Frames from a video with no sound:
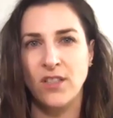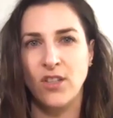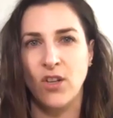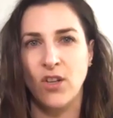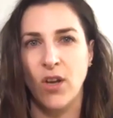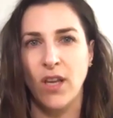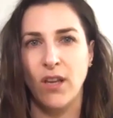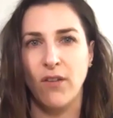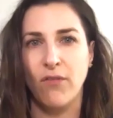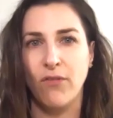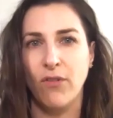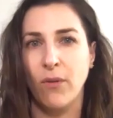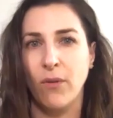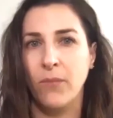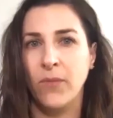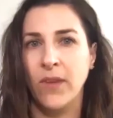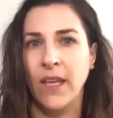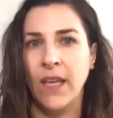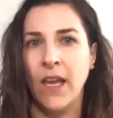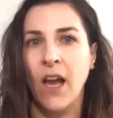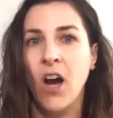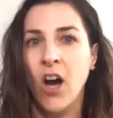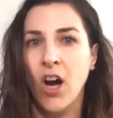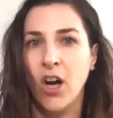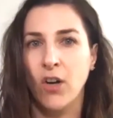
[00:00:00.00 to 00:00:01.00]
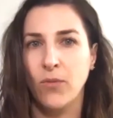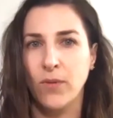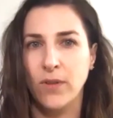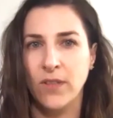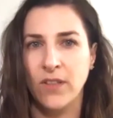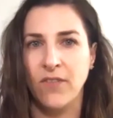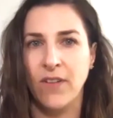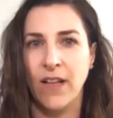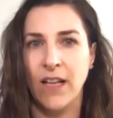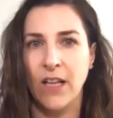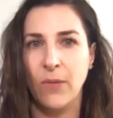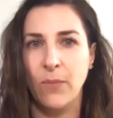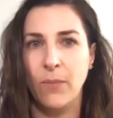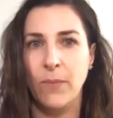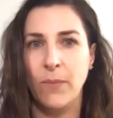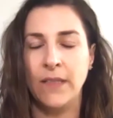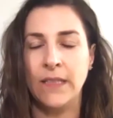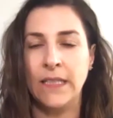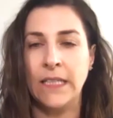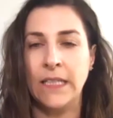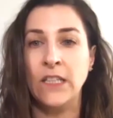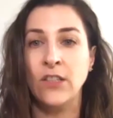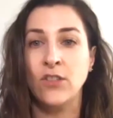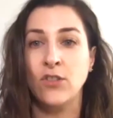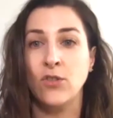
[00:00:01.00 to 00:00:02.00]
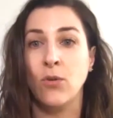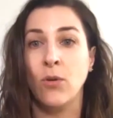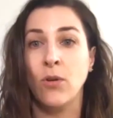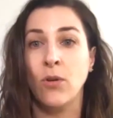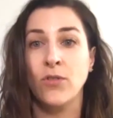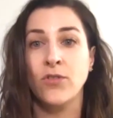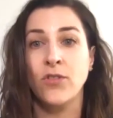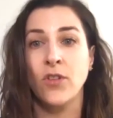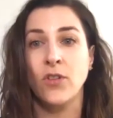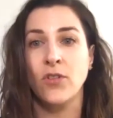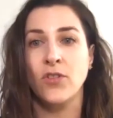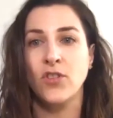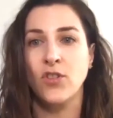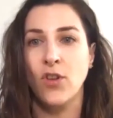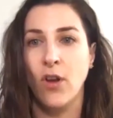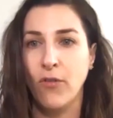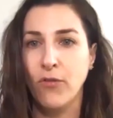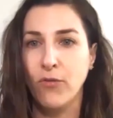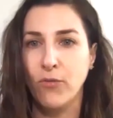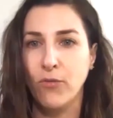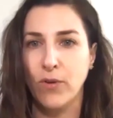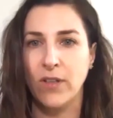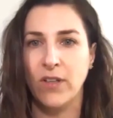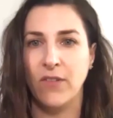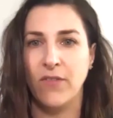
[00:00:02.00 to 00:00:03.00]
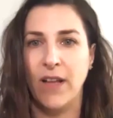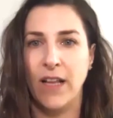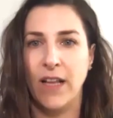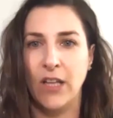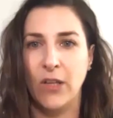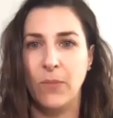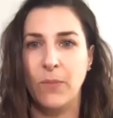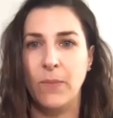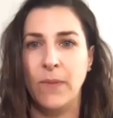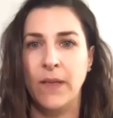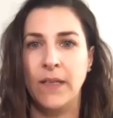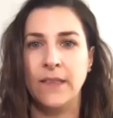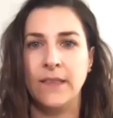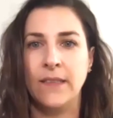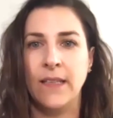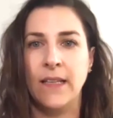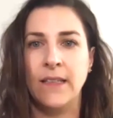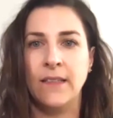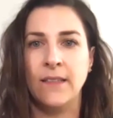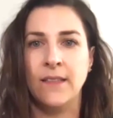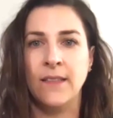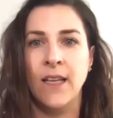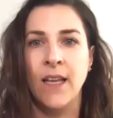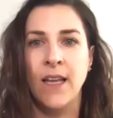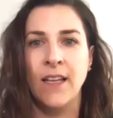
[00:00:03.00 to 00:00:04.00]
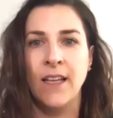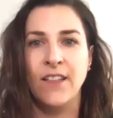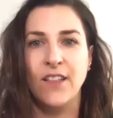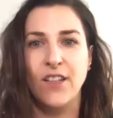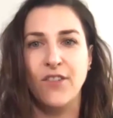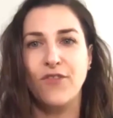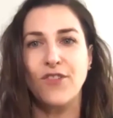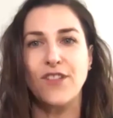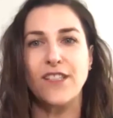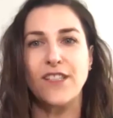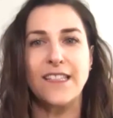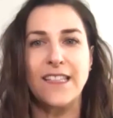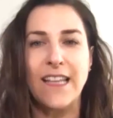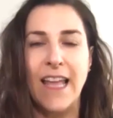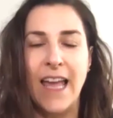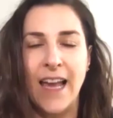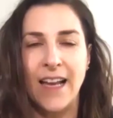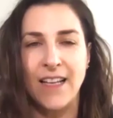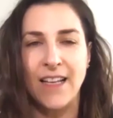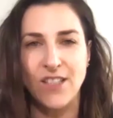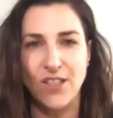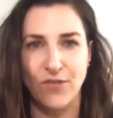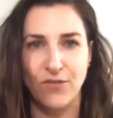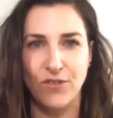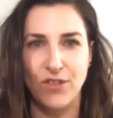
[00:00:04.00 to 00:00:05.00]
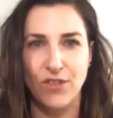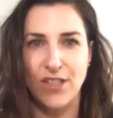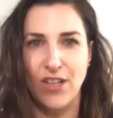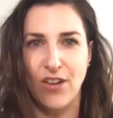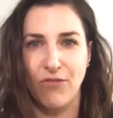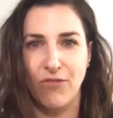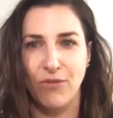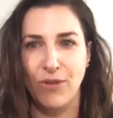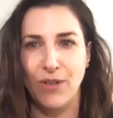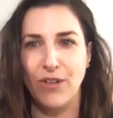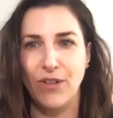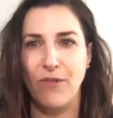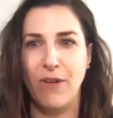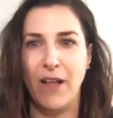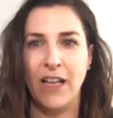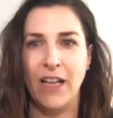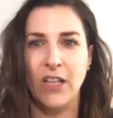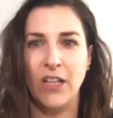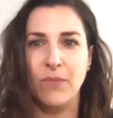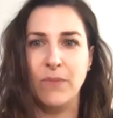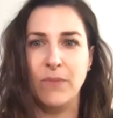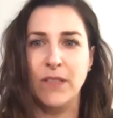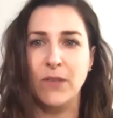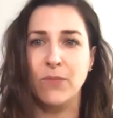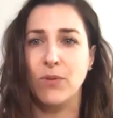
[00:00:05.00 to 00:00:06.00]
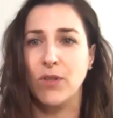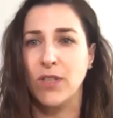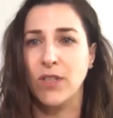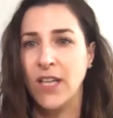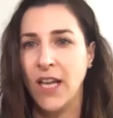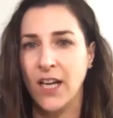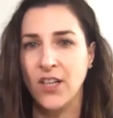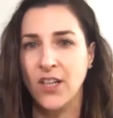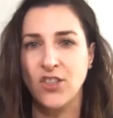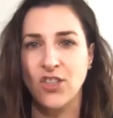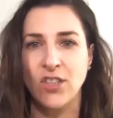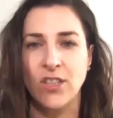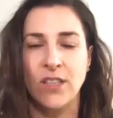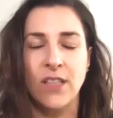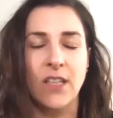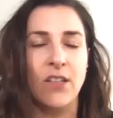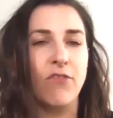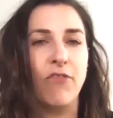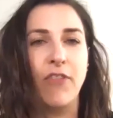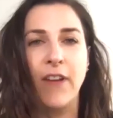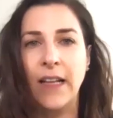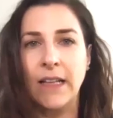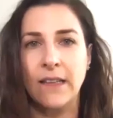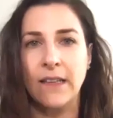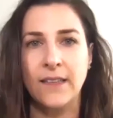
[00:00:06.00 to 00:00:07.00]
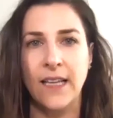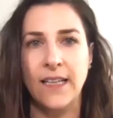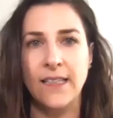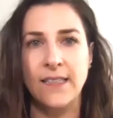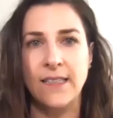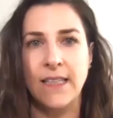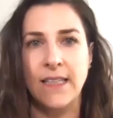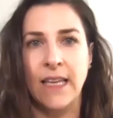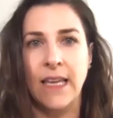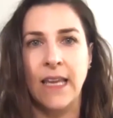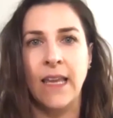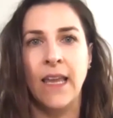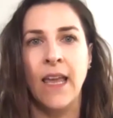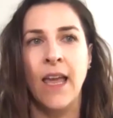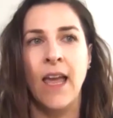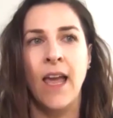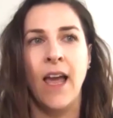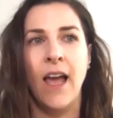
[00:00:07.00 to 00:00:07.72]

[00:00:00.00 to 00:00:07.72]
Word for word: going from the hardware development into also software development and different stacks of the software development, production and field testing.